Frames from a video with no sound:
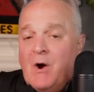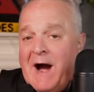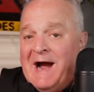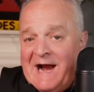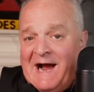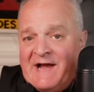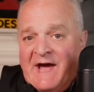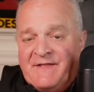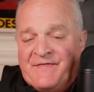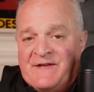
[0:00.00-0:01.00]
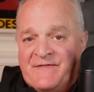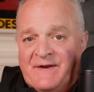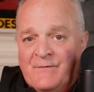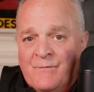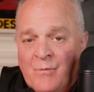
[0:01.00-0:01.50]
I kind of think
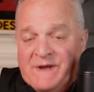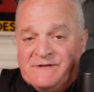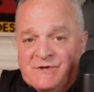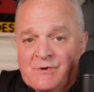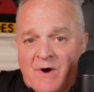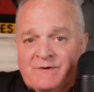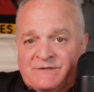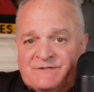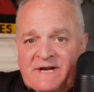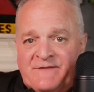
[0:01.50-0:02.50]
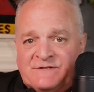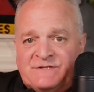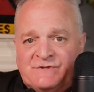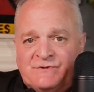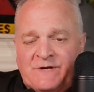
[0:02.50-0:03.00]
that we do understand the
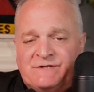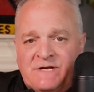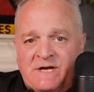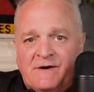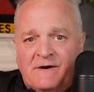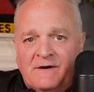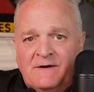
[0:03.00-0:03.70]
situation here.